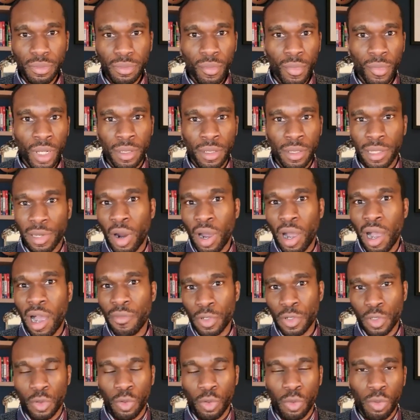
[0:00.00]
There are
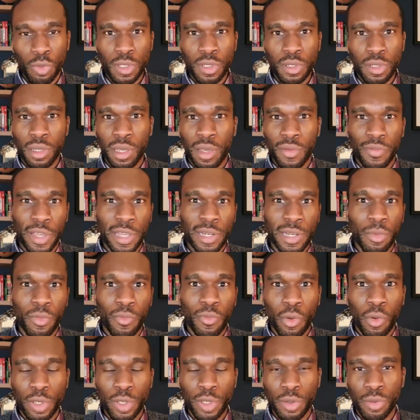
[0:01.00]
other tools available
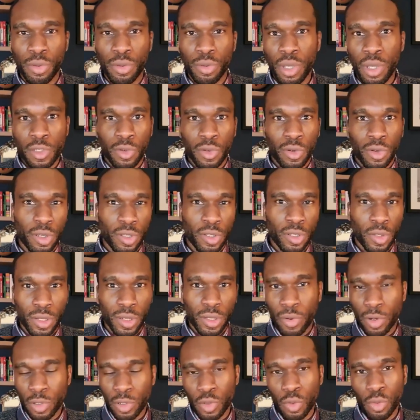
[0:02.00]
for you. So
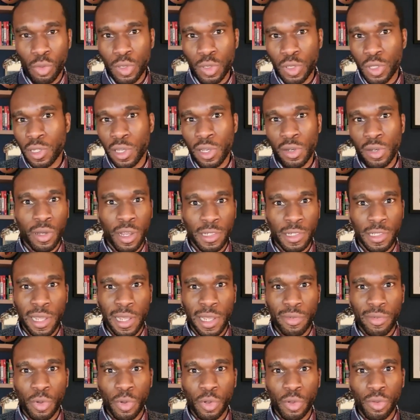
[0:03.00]
there are tools to turn your large
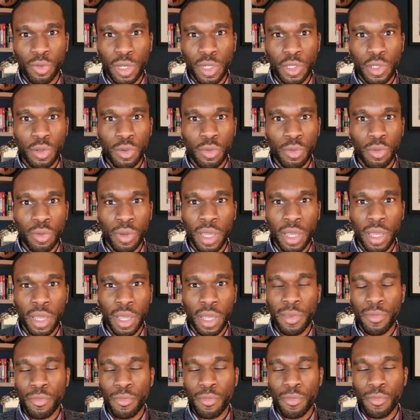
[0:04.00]
language model into
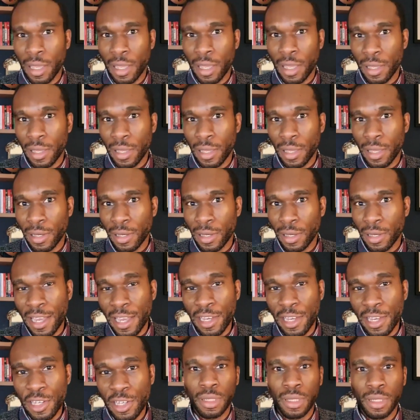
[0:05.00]
an agent
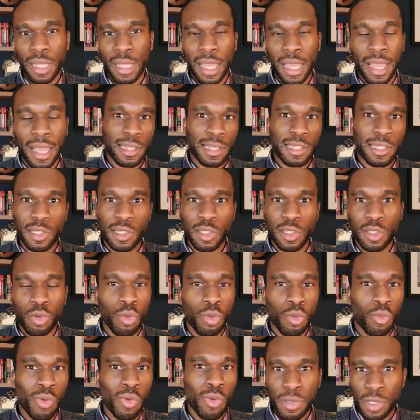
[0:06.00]
that has access to
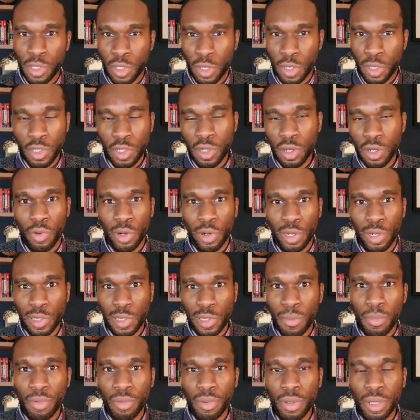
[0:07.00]
web search, for
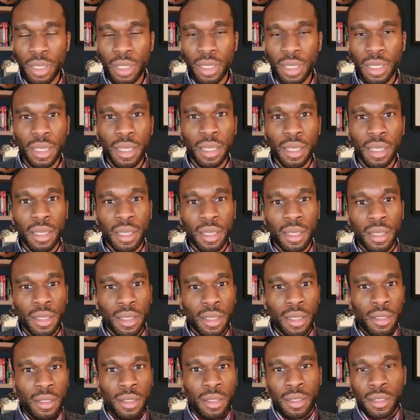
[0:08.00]
example.
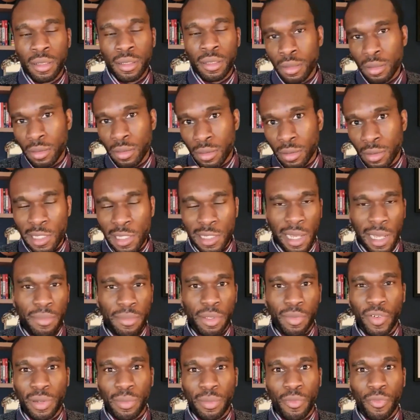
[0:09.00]
These app
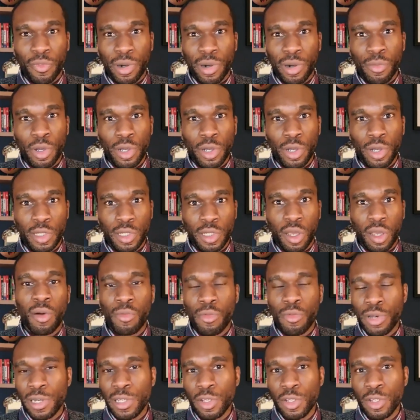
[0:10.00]
development frameworks are
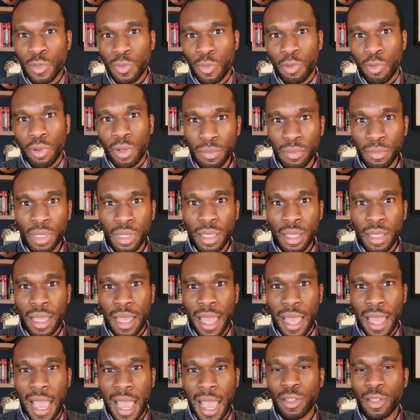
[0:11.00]
really useful,
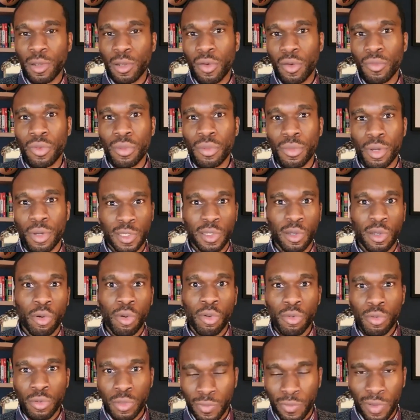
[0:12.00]
and a lot of them are
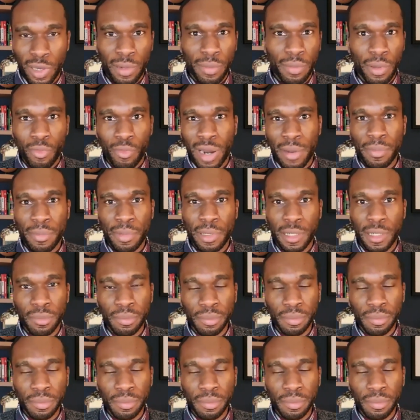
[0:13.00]
still developing rapidly.